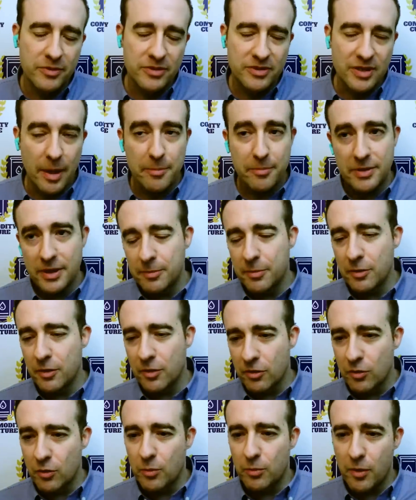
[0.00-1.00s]
some people
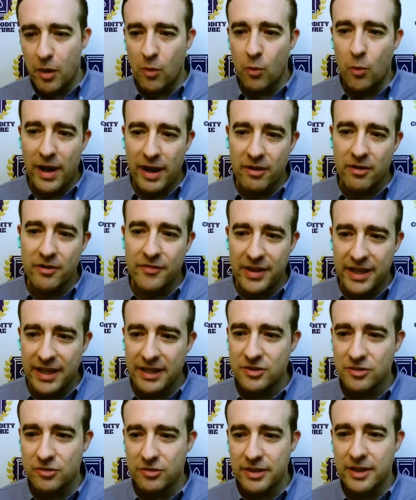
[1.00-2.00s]
are aware of the
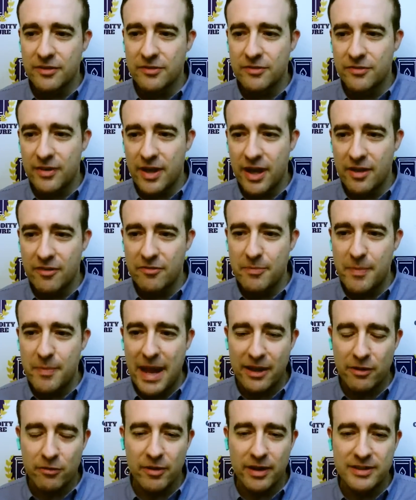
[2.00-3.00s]
history of
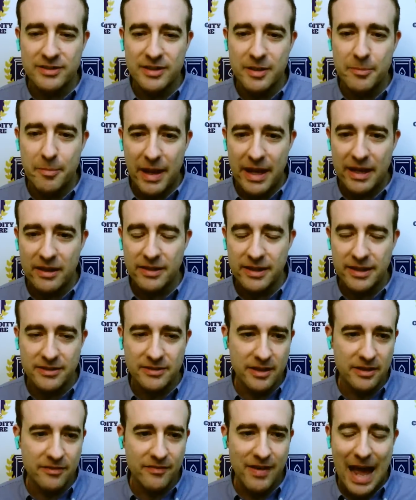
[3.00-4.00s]
bank runs and
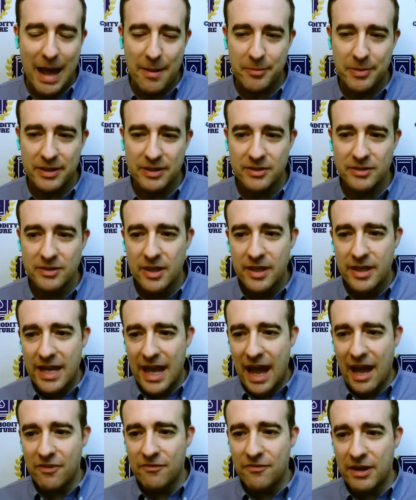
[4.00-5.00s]
bail-ins that have happened
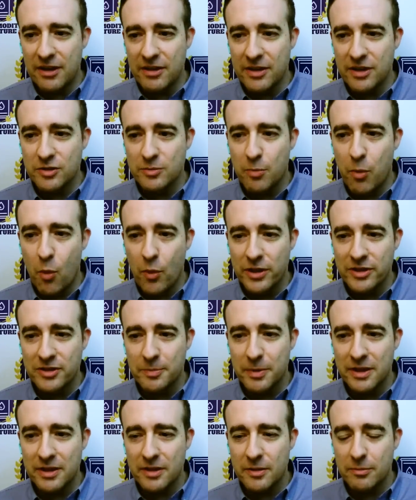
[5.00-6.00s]
at various points,
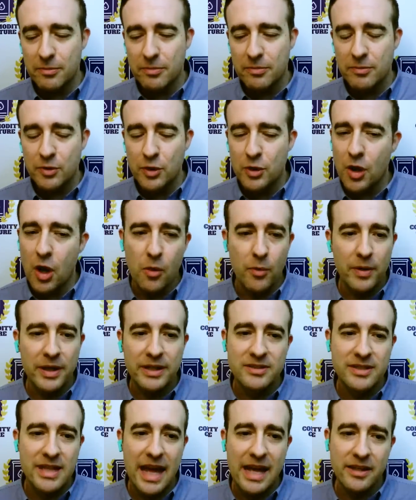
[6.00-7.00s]
but you know,
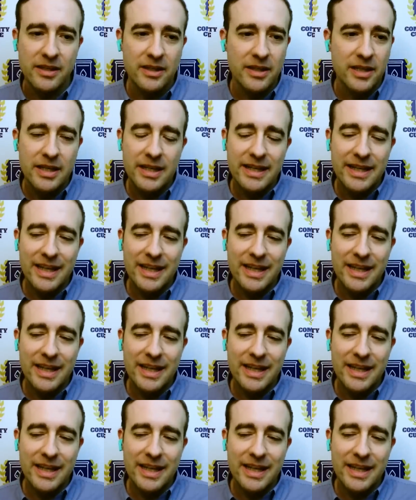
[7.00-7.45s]
it's that